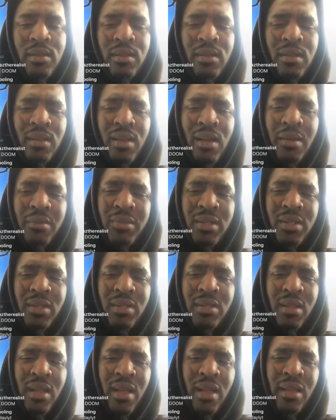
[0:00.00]
I'm
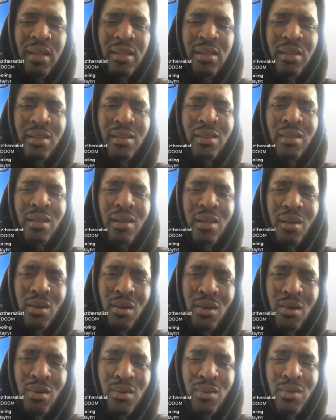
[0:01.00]
just like,
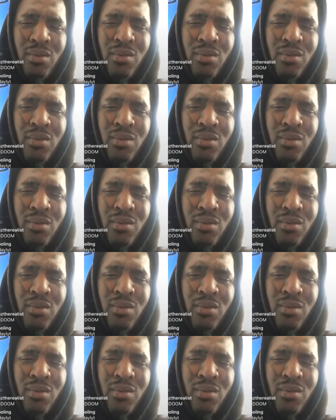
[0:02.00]
yo,